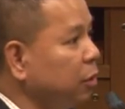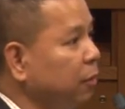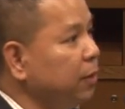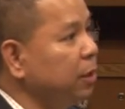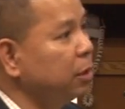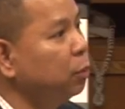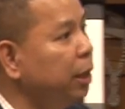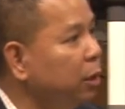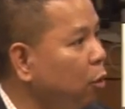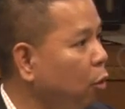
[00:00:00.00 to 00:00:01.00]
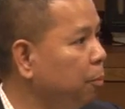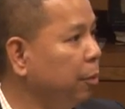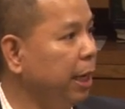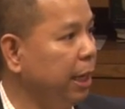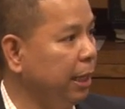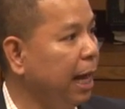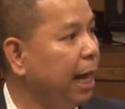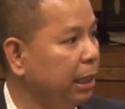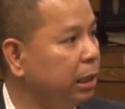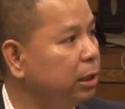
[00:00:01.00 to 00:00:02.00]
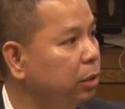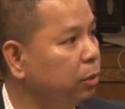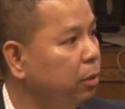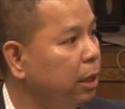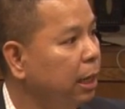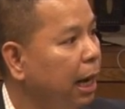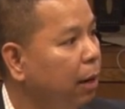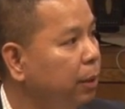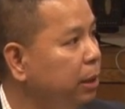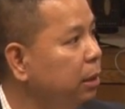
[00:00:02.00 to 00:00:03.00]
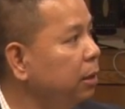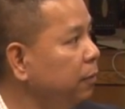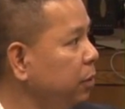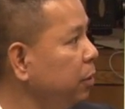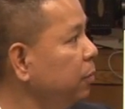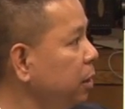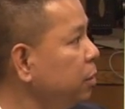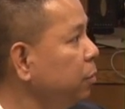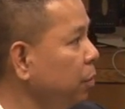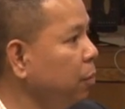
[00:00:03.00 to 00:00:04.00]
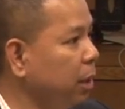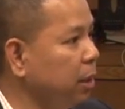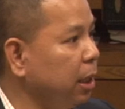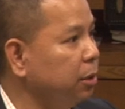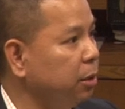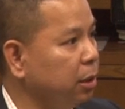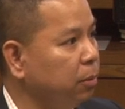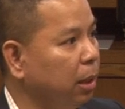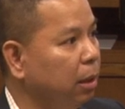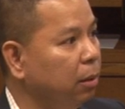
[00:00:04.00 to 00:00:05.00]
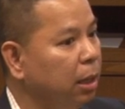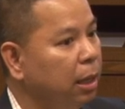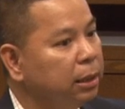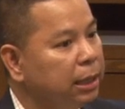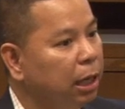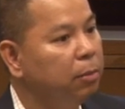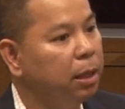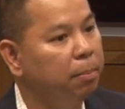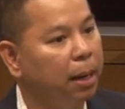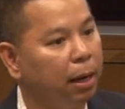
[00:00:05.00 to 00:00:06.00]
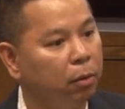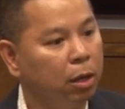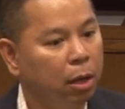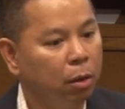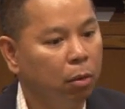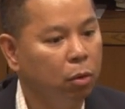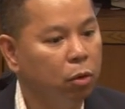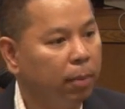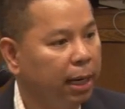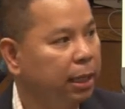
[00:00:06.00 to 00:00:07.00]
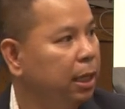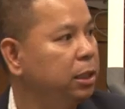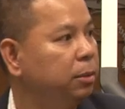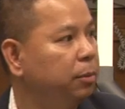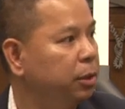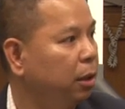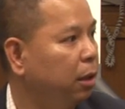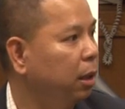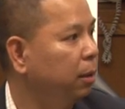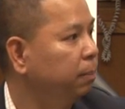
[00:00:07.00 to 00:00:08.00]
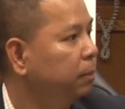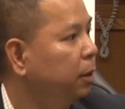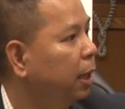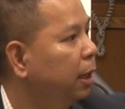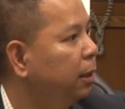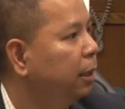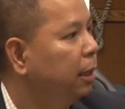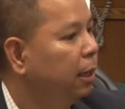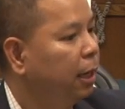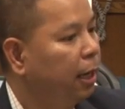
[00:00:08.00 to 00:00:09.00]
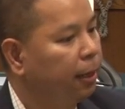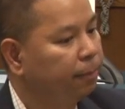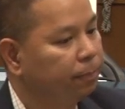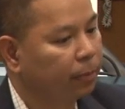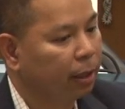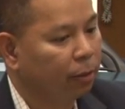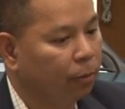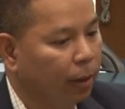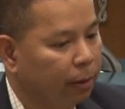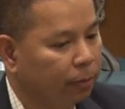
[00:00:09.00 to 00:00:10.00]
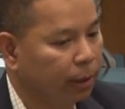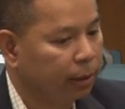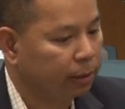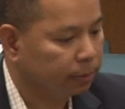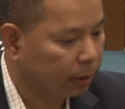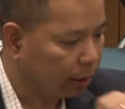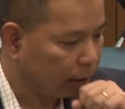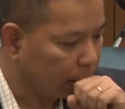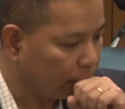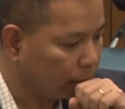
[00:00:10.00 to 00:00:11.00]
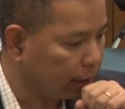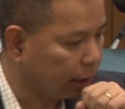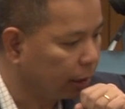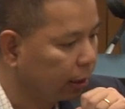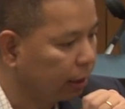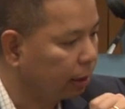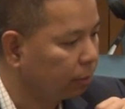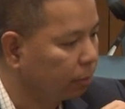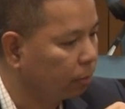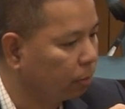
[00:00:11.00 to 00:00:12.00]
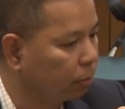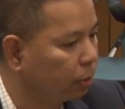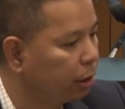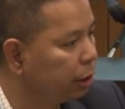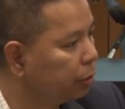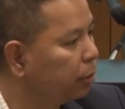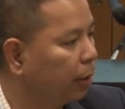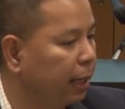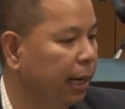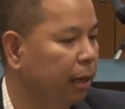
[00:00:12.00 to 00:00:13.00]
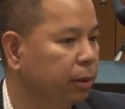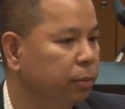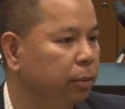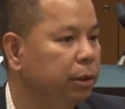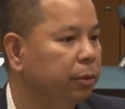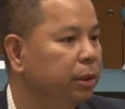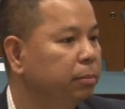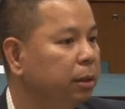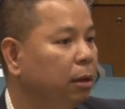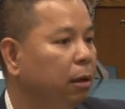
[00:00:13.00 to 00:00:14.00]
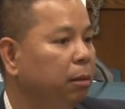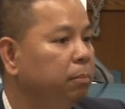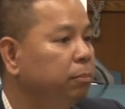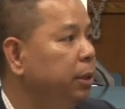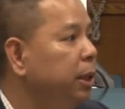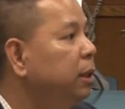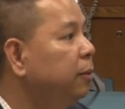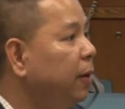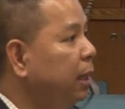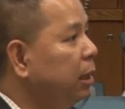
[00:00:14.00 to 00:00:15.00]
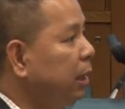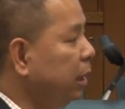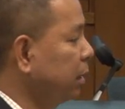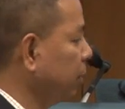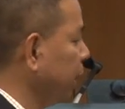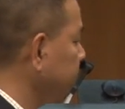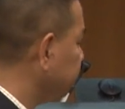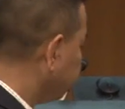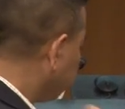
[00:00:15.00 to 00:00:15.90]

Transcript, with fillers: services, we're incorporating that into how we deliver services to the organization as well. Tell me about who my customers are right? Um, when, when, you know, the other thing that we're doing right now is we're doing something called predictive analytics, right?